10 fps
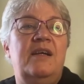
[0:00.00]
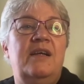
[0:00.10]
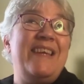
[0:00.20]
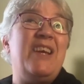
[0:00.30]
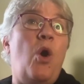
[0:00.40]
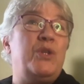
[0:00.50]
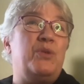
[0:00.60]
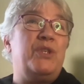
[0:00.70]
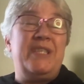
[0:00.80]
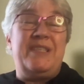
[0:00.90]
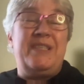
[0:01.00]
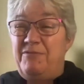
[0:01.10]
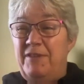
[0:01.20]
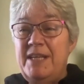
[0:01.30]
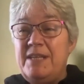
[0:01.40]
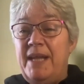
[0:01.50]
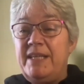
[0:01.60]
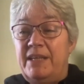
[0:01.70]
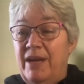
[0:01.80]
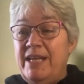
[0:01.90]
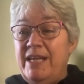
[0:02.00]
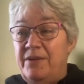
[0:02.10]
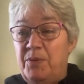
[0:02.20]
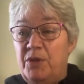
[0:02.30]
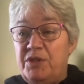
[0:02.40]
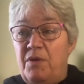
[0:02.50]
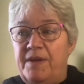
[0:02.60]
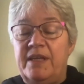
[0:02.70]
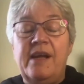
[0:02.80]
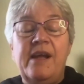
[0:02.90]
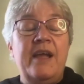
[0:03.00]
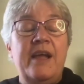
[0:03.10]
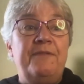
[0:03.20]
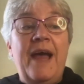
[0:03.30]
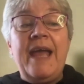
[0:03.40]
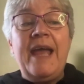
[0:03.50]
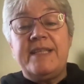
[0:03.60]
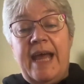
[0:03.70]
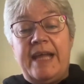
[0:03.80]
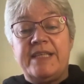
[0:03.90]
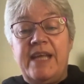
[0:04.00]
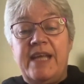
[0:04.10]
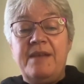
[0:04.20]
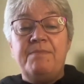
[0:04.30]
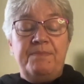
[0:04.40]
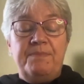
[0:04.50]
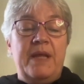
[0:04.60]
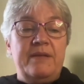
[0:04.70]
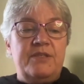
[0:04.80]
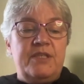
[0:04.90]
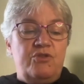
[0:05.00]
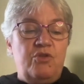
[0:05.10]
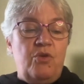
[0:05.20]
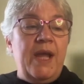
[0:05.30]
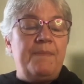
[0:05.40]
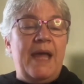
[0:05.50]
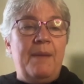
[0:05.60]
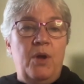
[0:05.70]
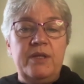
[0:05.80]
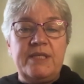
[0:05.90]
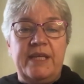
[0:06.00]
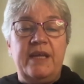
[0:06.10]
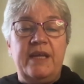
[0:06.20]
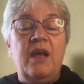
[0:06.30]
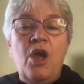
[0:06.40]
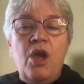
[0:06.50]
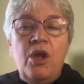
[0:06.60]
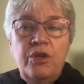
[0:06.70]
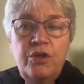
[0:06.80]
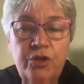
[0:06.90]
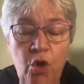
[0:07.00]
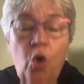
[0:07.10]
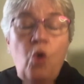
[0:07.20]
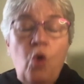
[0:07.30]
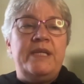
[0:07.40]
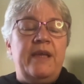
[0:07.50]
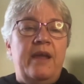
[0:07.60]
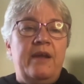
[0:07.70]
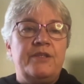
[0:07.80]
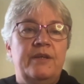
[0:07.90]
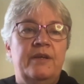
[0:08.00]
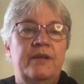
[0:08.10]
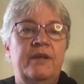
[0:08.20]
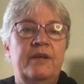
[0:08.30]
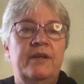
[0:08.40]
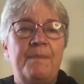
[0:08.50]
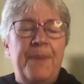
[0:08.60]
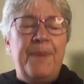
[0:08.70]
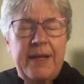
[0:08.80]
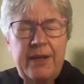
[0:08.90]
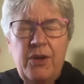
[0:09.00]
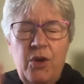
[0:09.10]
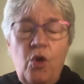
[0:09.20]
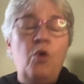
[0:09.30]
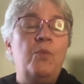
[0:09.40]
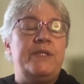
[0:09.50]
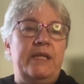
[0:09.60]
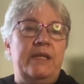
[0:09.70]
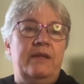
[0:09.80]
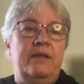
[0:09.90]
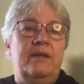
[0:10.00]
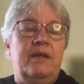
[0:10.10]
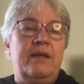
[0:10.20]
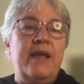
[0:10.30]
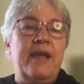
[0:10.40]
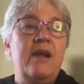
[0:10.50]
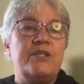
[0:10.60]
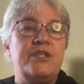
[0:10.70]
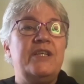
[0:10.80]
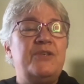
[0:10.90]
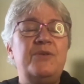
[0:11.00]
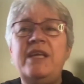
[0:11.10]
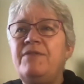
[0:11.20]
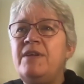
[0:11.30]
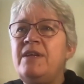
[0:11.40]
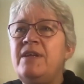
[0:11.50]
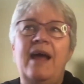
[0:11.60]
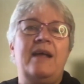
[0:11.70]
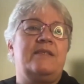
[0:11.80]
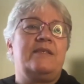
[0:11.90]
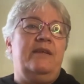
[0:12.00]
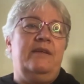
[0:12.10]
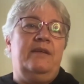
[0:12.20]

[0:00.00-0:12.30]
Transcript: I think also just fundamentally, right down at the bottom of it, the fact that in drawing up that policy, nobody cared, but nobody cared to even ask